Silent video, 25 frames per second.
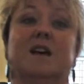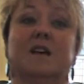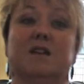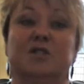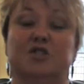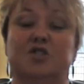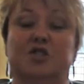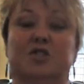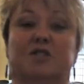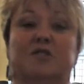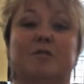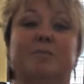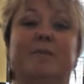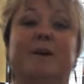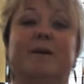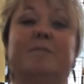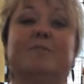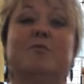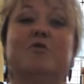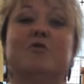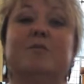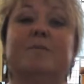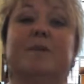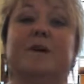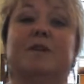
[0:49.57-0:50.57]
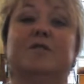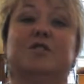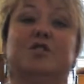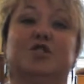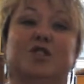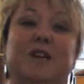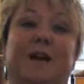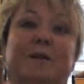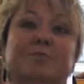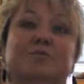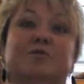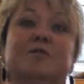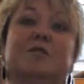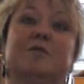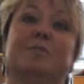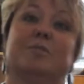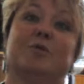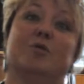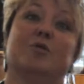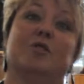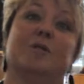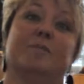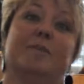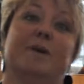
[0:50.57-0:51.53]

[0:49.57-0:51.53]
share a bit more about the chapter of the book,